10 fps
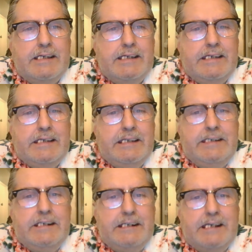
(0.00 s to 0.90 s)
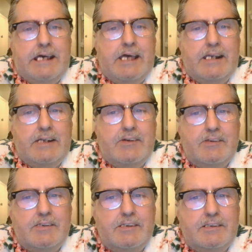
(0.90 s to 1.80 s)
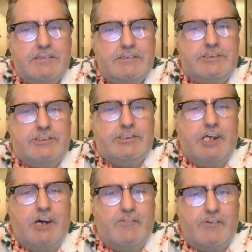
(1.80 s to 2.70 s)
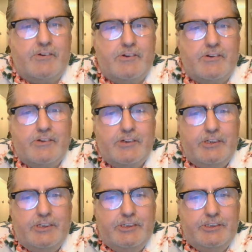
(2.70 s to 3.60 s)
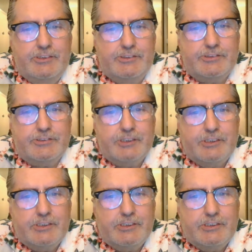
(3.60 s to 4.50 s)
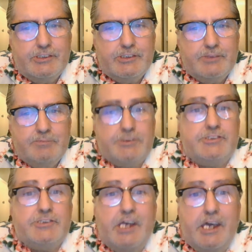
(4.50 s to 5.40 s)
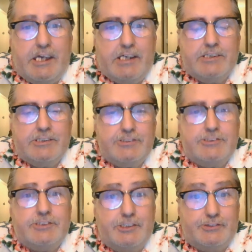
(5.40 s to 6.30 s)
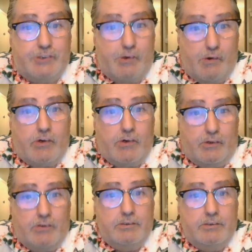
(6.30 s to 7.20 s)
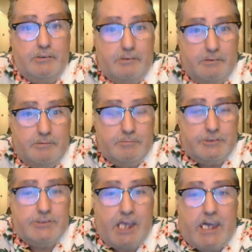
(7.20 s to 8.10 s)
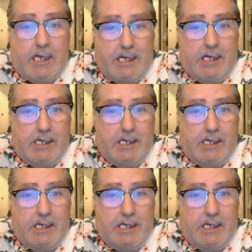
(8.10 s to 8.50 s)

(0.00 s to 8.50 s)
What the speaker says: He did not discover his mistake. This is a historical mistake.